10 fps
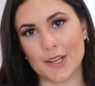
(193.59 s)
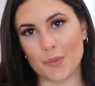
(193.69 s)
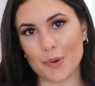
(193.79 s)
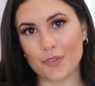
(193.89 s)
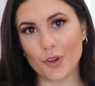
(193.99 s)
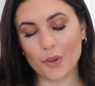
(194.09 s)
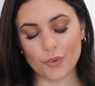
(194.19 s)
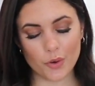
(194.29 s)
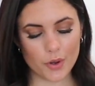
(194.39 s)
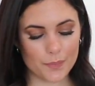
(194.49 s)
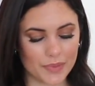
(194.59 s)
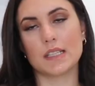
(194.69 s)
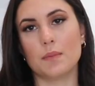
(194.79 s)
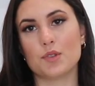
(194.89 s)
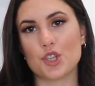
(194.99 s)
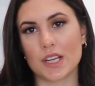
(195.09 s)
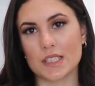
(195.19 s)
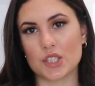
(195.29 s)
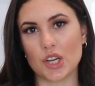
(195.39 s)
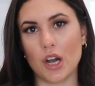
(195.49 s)
a little bit of olive oil, some
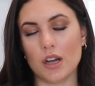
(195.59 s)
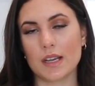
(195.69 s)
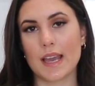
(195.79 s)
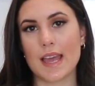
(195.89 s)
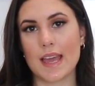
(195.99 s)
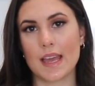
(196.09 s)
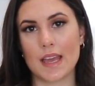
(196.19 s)
chicken stock,